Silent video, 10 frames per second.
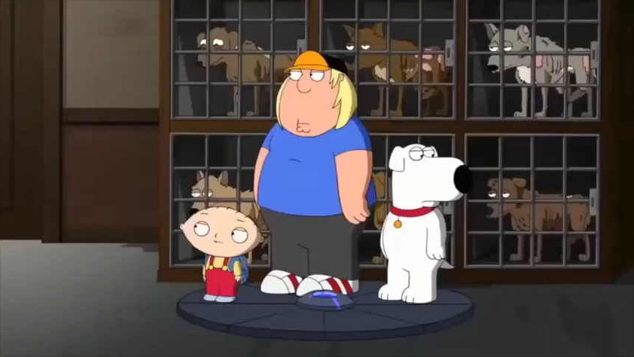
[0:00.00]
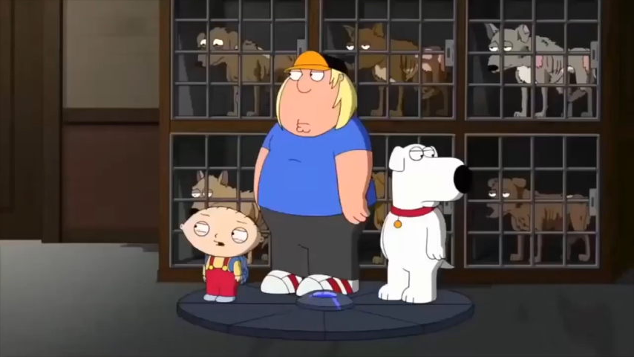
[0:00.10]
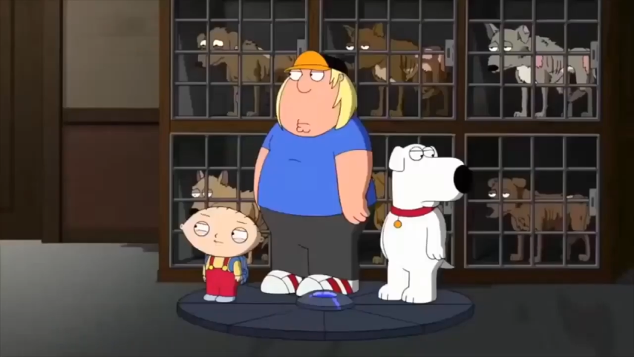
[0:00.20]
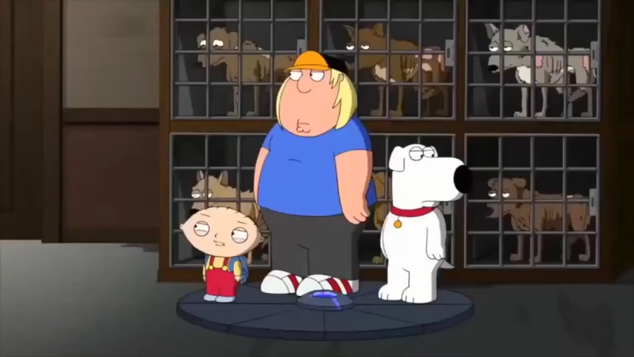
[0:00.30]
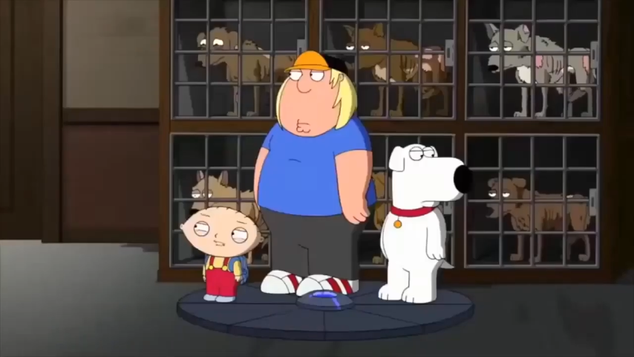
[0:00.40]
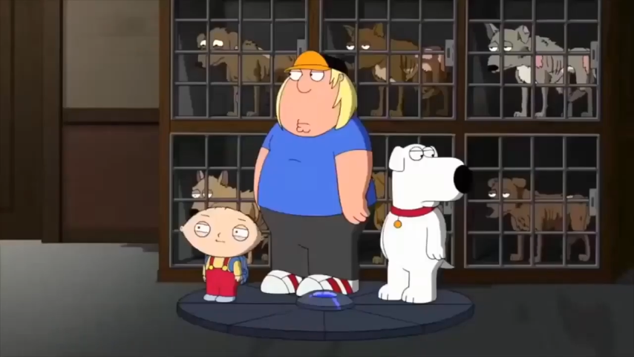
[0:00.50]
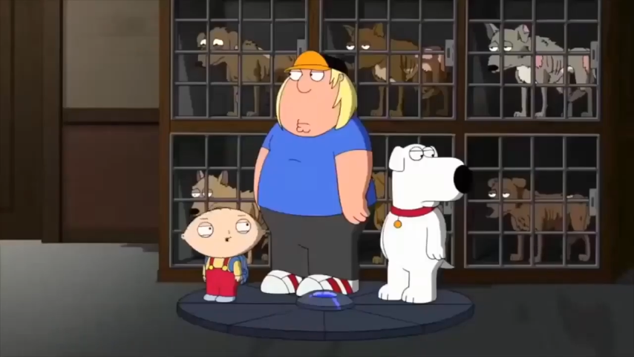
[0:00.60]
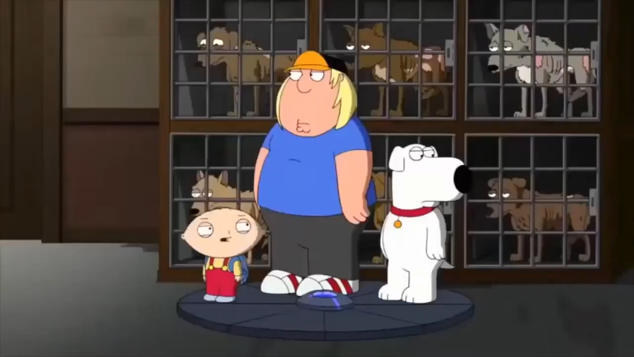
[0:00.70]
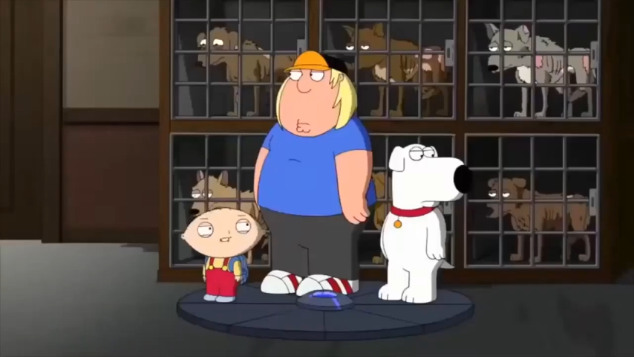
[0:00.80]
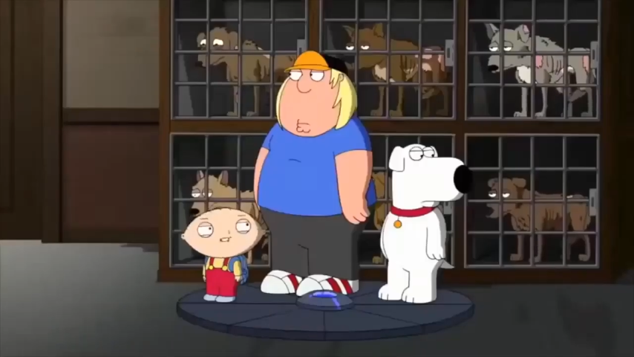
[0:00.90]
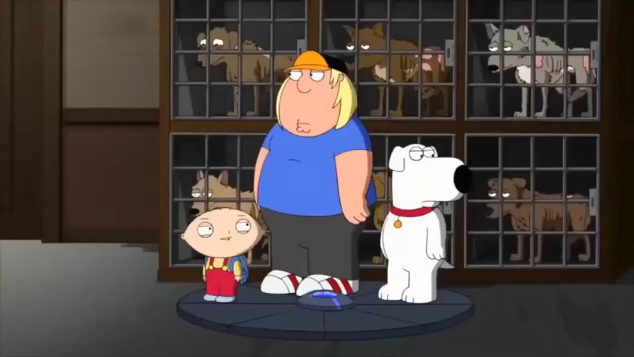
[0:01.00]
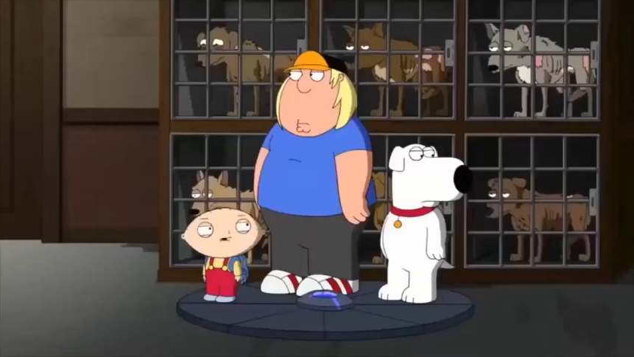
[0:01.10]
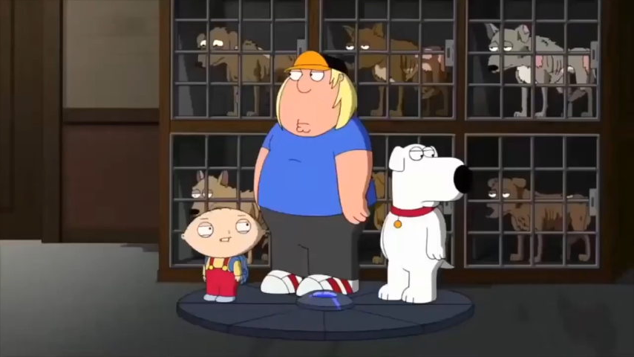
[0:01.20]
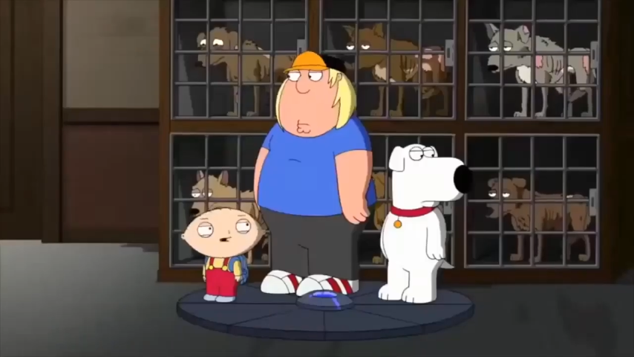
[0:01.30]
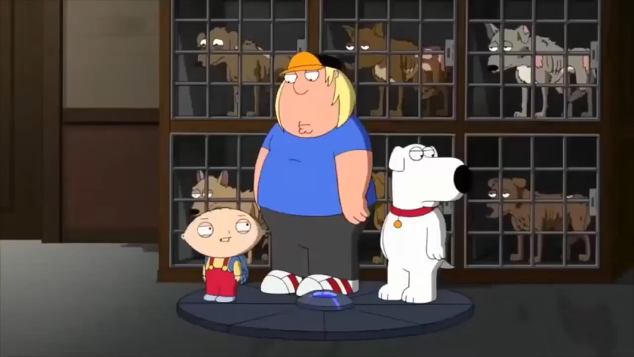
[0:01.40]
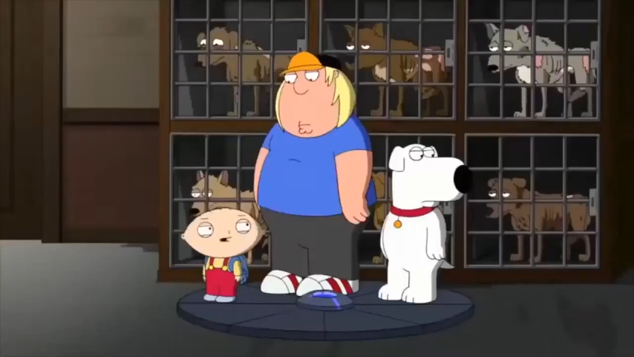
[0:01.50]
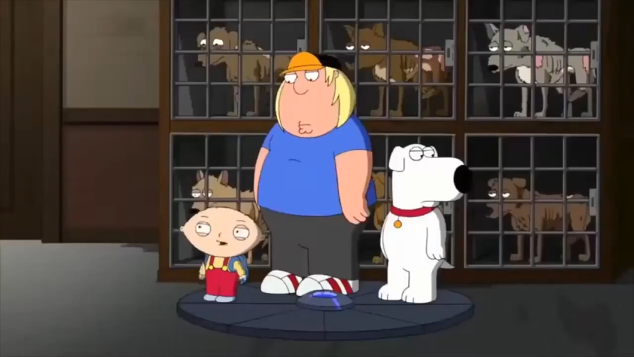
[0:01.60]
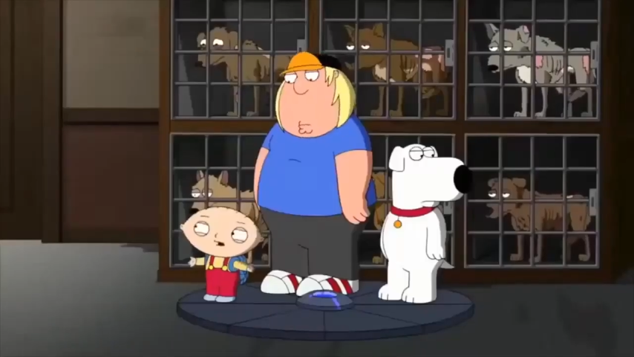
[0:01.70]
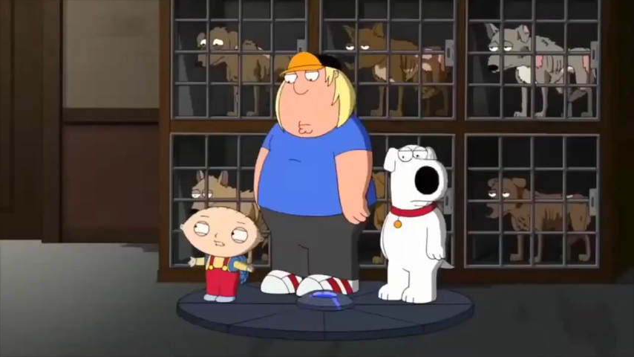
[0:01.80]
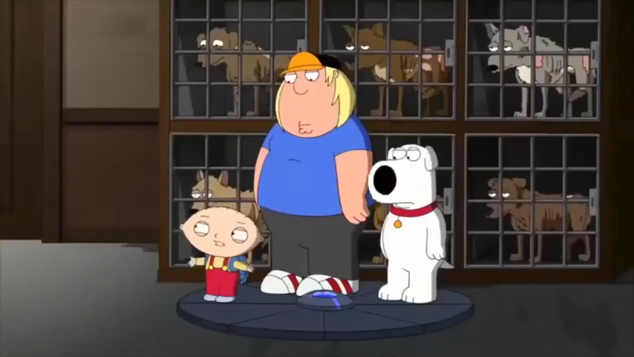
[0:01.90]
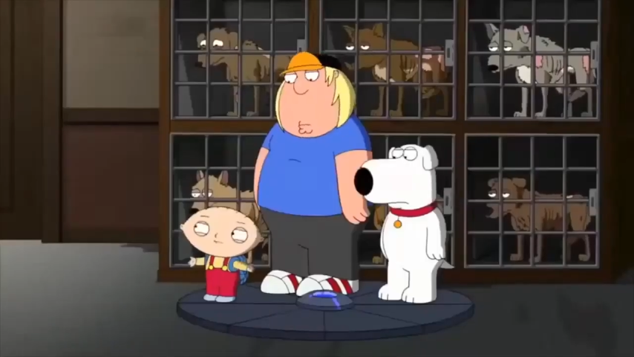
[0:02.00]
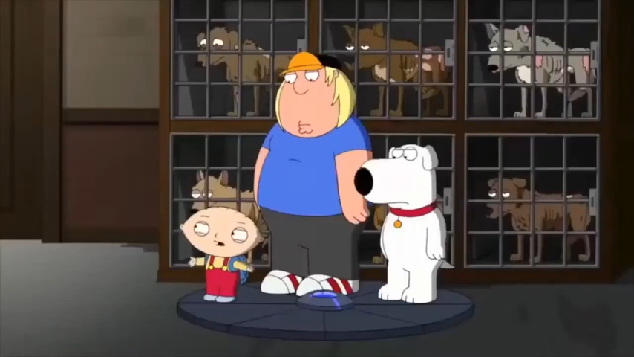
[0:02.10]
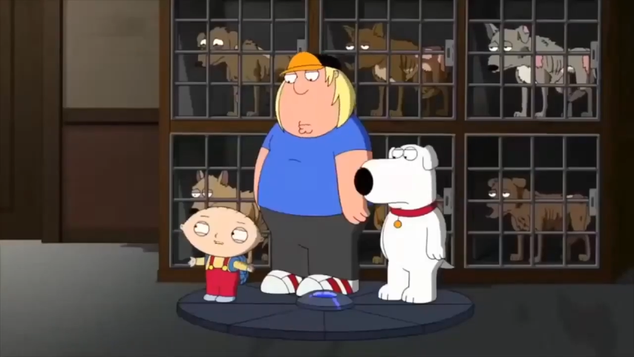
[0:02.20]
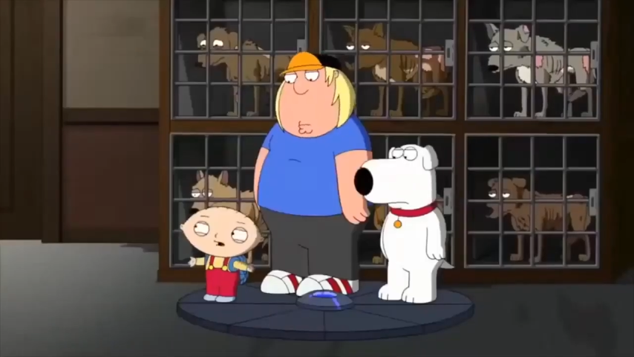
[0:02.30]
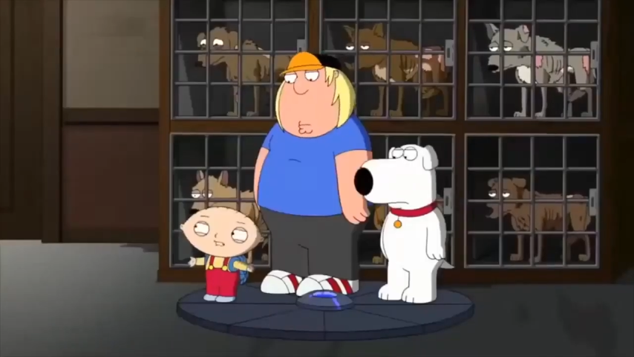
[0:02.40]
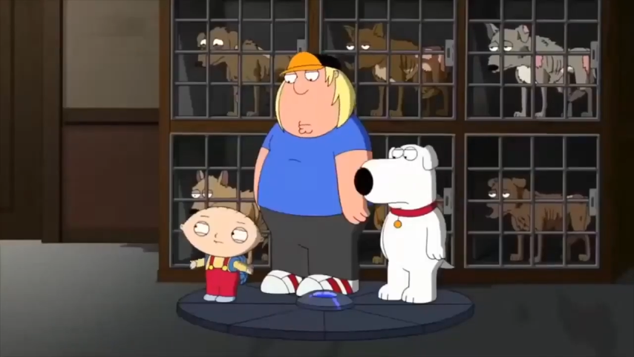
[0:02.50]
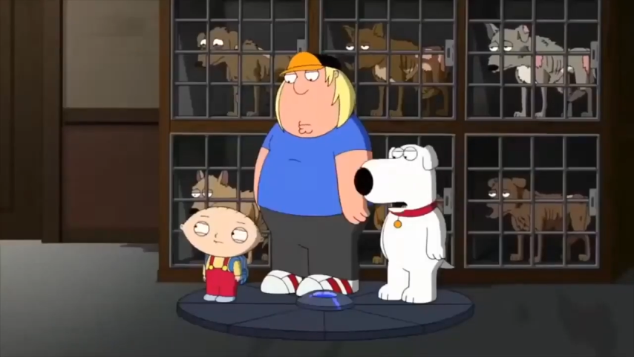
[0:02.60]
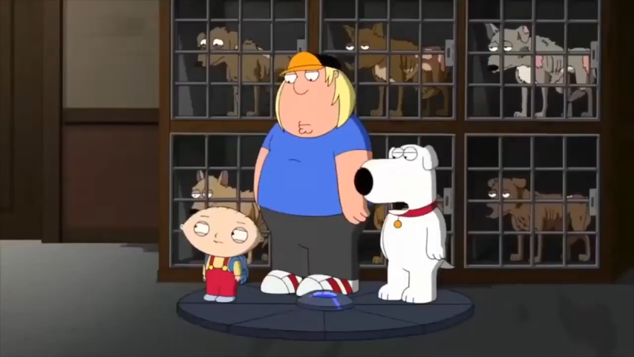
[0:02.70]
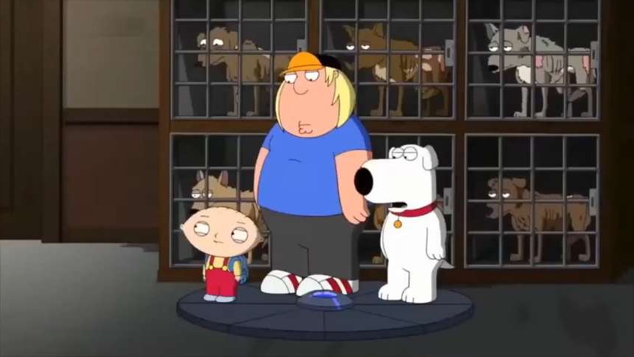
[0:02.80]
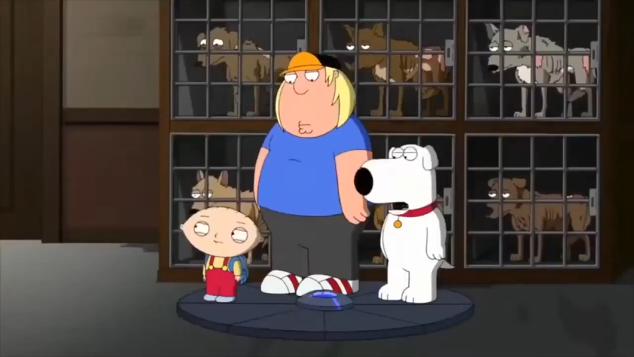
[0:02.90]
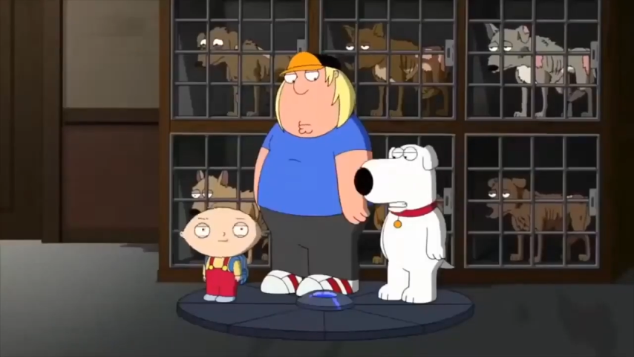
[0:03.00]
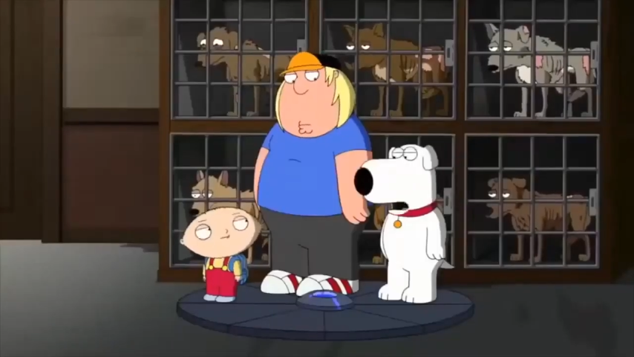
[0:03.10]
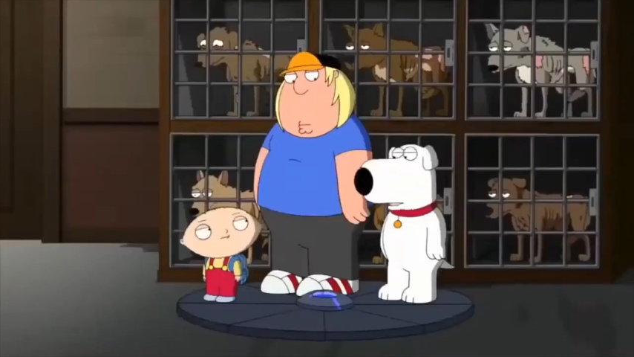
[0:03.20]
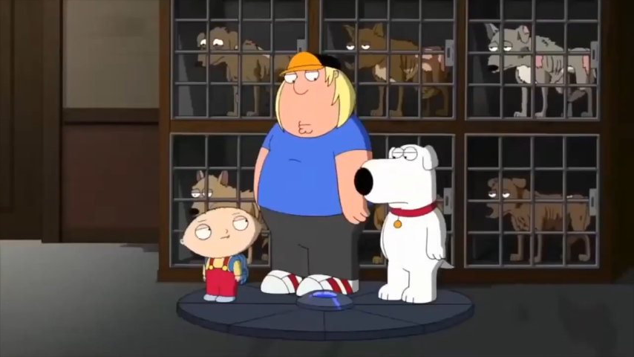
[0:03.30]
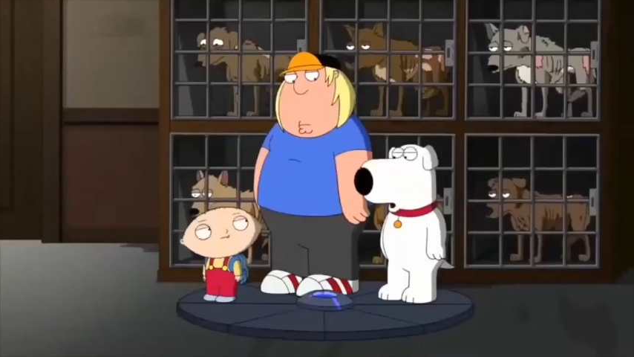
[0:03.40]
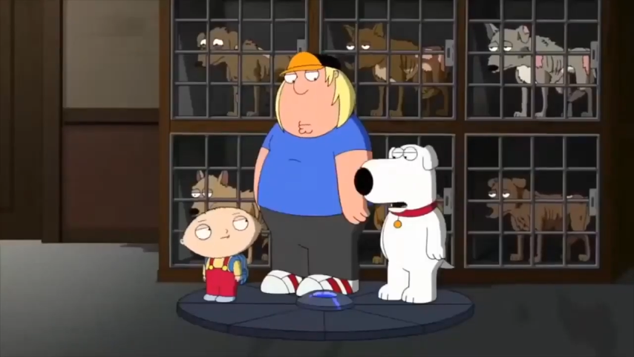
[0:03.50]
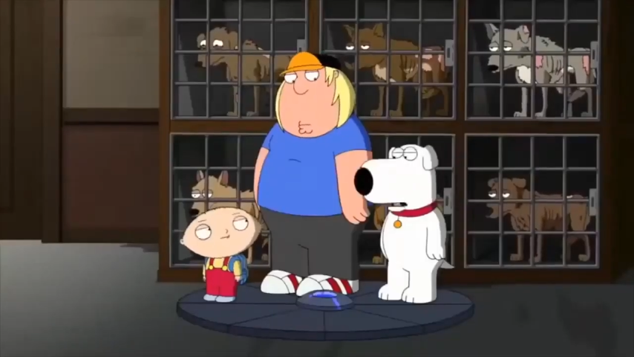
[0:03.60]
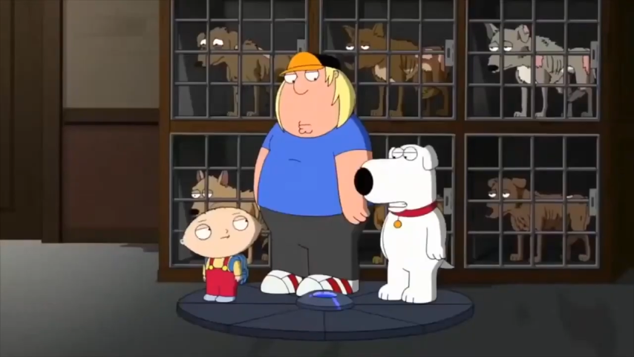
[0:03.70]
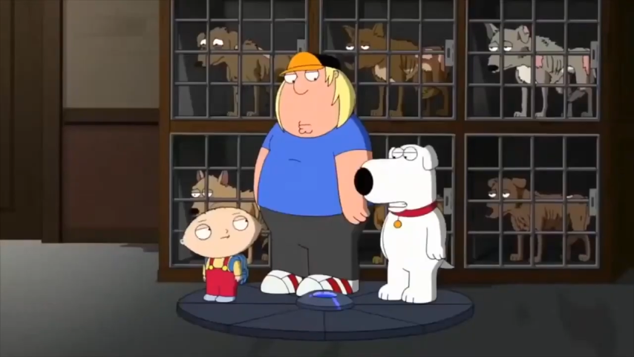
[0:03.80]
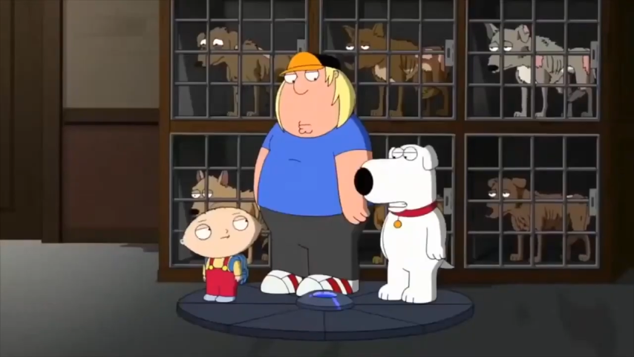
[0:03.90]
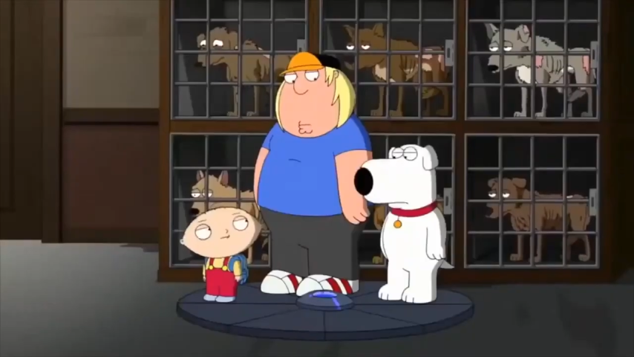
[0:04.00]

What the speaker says: (no speaker visible)